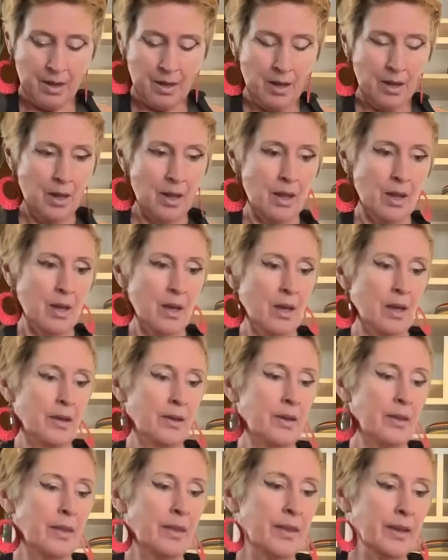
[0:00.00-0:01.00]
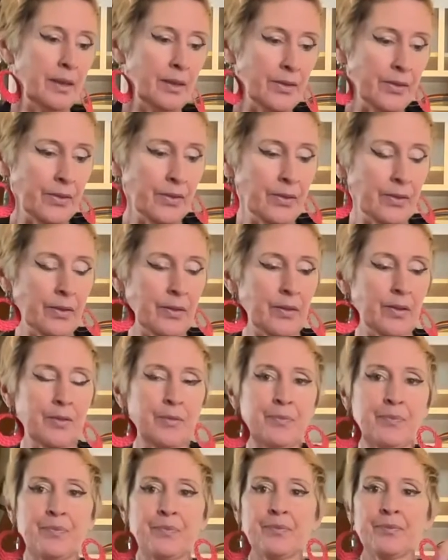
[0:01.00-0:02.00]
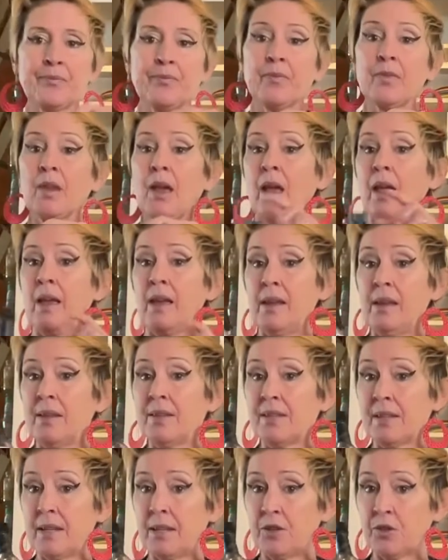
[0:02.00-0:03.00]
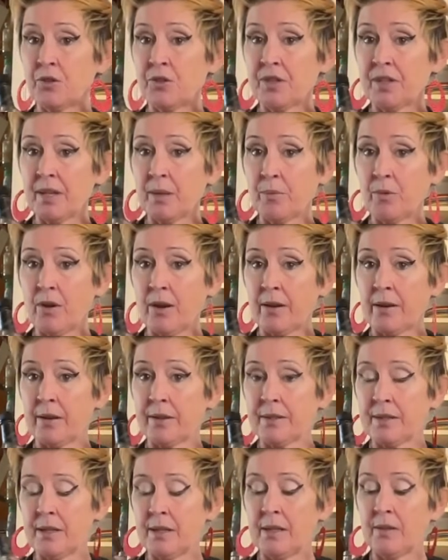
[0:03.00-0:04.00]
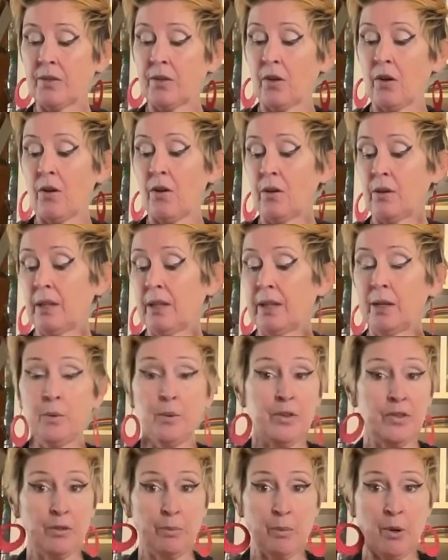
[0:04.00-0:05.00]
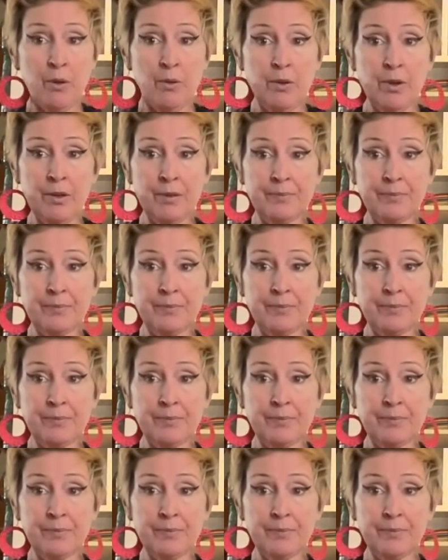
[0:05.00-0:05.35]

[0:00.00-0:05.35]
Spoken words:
And this is an interesting product. It's called liquid smoke.